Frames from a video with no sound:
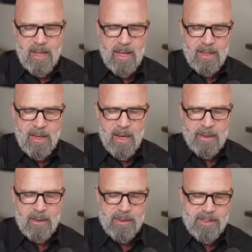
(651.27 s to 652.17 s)
And,
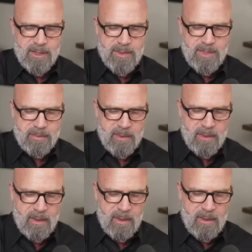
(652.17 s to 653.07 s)
you know, I'll tell you
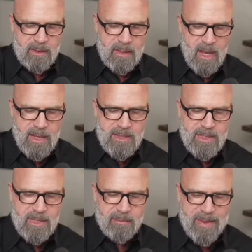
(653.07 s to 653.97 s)
something. The guys
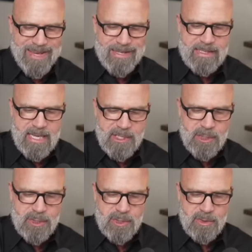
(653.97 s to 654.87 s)
that I've paid
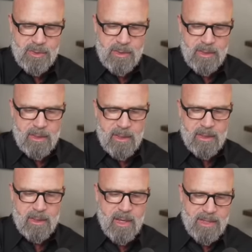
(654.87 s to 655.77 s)
attention to
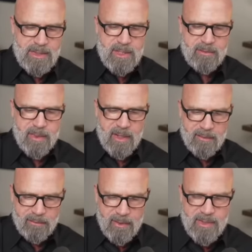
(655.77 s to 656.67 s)
and the guys that I've
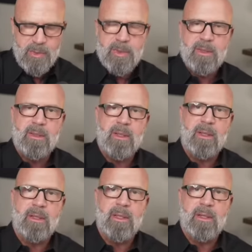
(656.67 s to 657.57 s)
become friends with
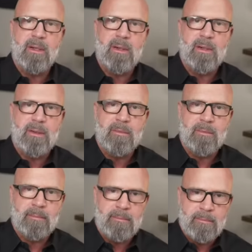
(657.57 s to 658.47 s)
that are
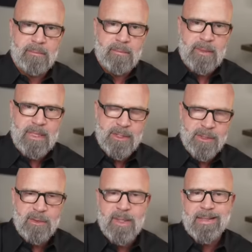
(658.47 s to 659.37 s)

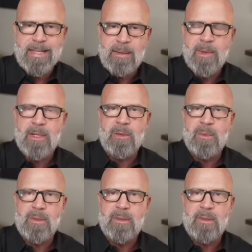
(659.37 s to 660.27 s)
integrated in my
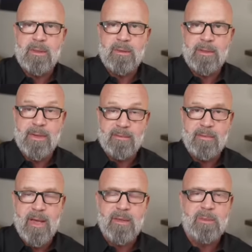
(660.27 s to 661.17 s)
community, that are
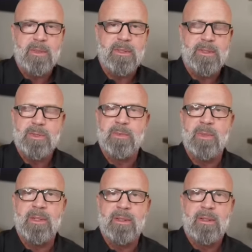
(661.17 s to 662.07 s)
invaluable at this
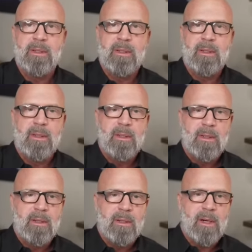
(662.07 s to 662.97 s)
point,
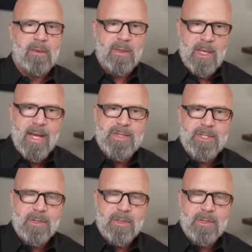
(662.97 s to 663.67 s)
are the guys that